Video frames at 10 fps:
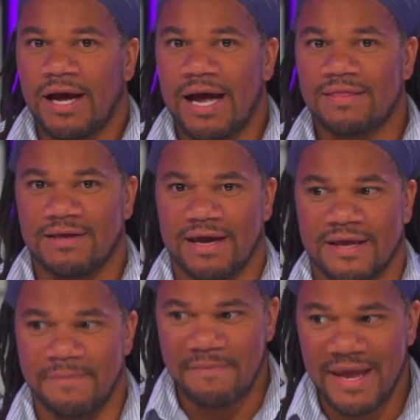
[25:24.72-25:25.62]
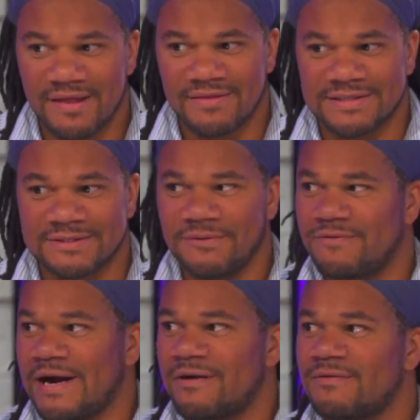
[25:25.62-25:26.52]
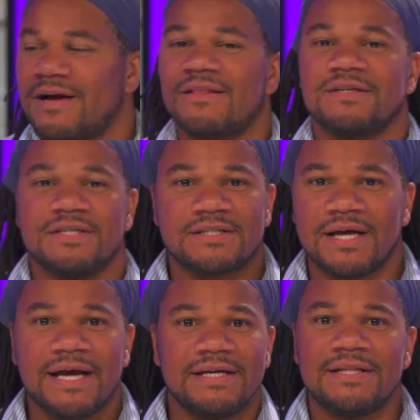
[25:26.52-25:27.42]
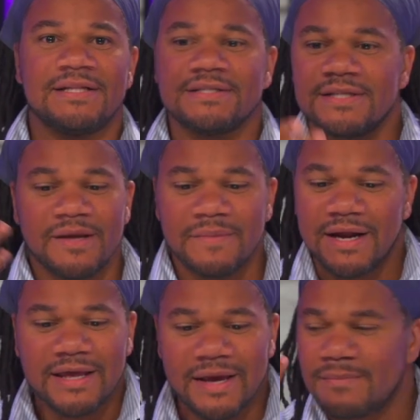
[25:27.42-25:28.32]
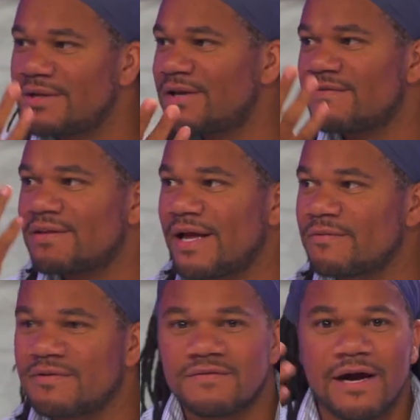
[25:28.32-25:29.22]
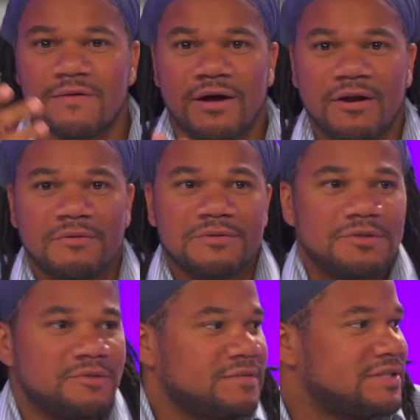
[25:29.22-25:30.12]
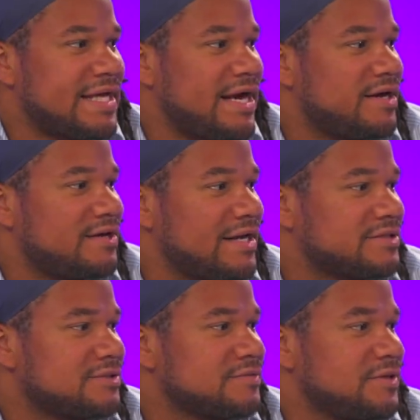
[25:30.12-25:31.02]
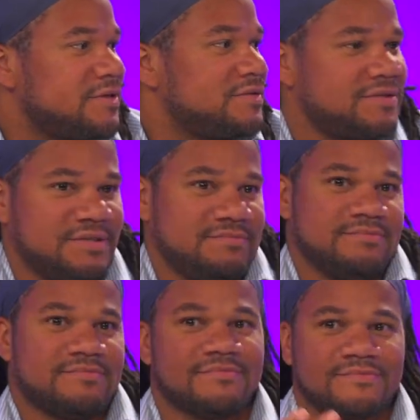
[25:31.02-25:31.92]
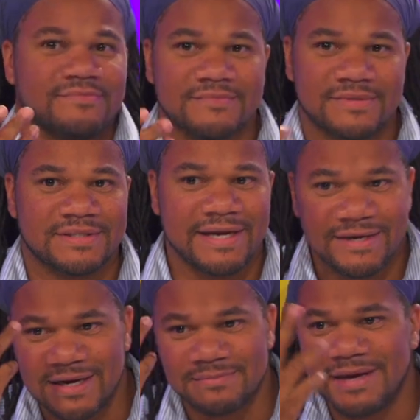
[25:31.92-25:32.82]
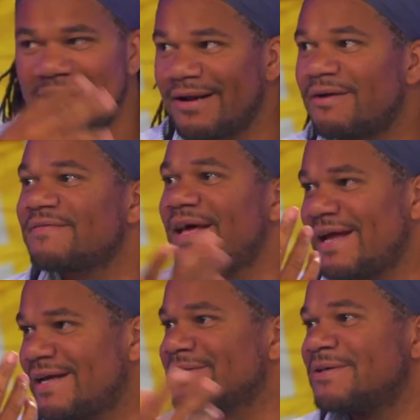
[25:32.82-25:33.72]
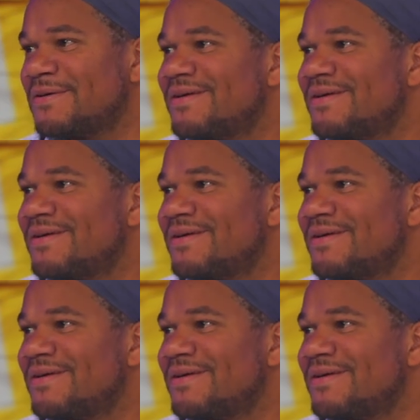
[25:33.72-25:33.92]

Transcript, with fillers: I think I can make this go viral, rather than just, I did this thing, man, I can't believe that went viral. All I was doing was standing there next to the road, and then this guy knocked my head off, that asshole,